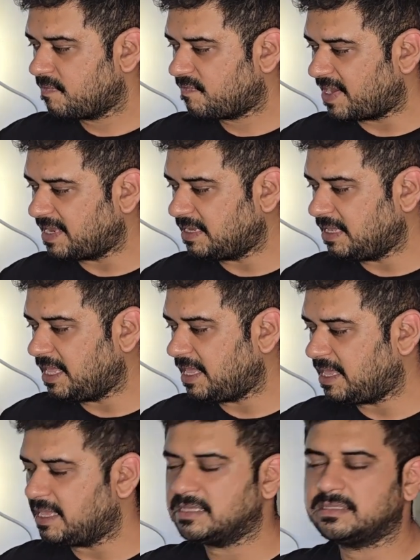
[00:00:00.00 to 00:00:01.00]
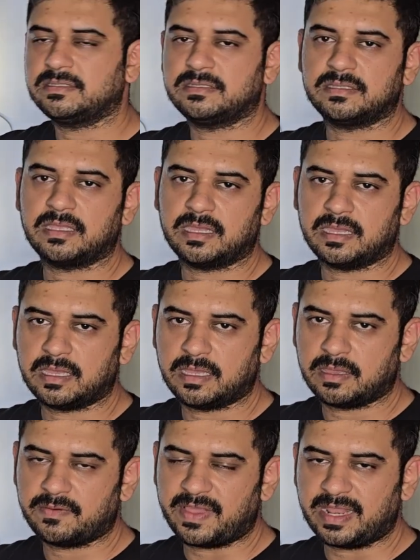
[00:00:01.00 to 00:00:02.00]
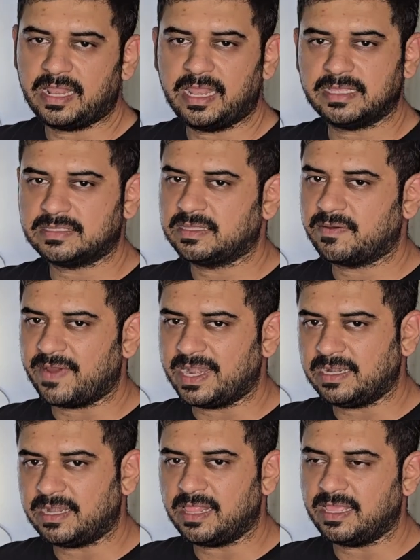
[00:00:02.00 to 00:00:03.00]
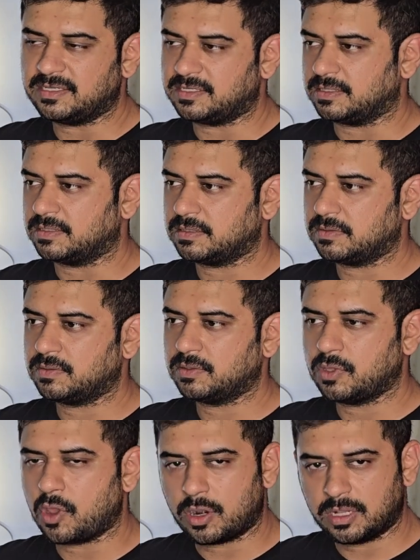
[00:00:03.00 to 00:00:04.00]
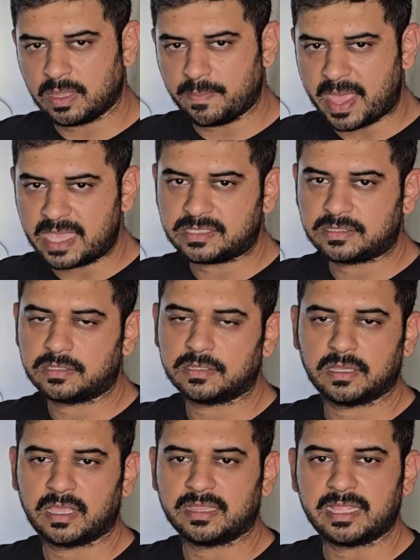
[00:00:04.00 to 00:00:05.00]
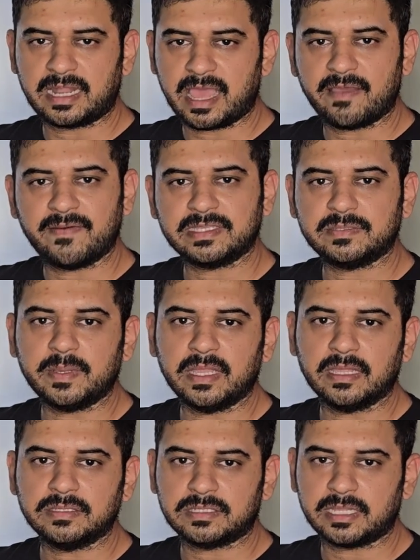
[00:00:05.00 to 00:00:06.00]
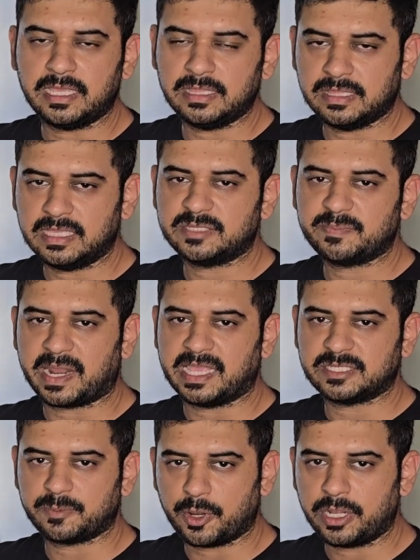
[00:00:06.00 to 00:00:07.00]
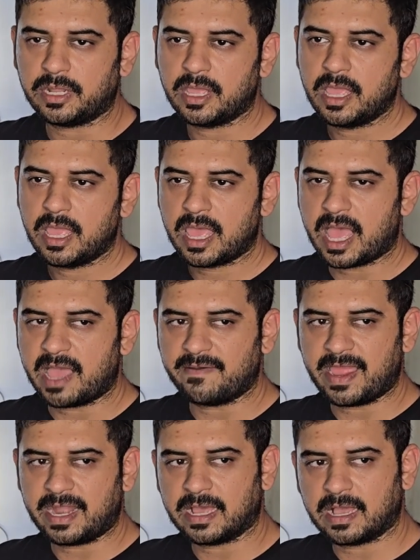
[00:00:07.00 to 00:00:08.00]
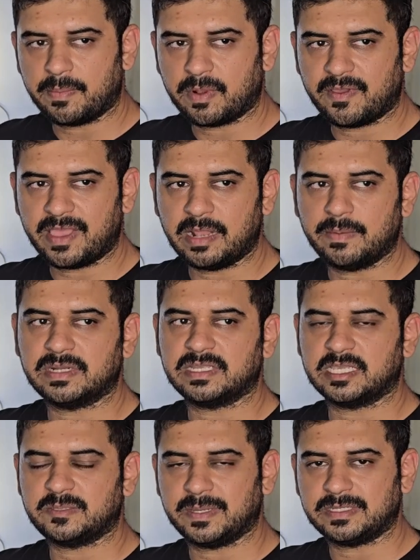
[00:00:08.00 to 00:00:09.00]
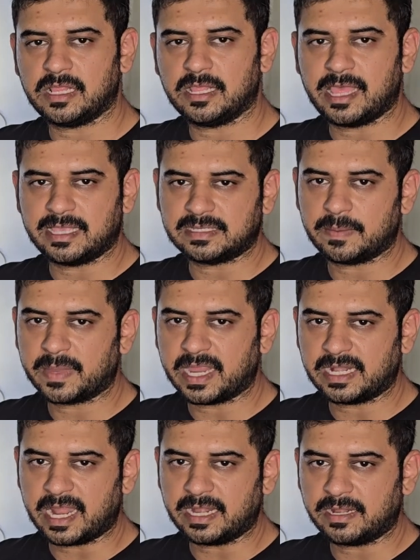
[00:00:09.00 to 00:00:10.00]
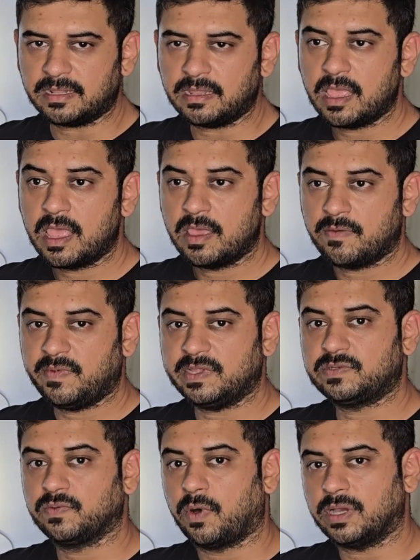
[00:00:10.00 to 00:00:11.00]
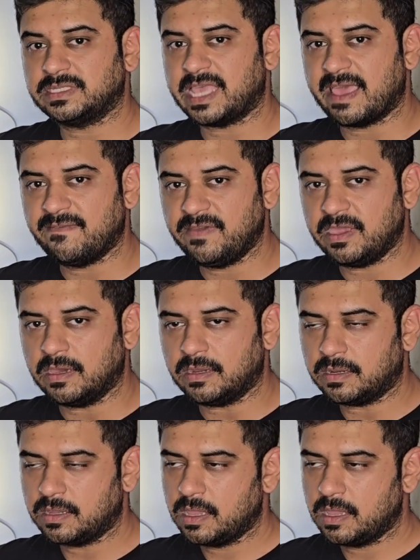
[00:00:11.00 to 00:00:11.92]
finally is the ventilation. Not the best that I have experienced in this price point. I've had a couple of helmets, especially the SMK Titan, which was heavier,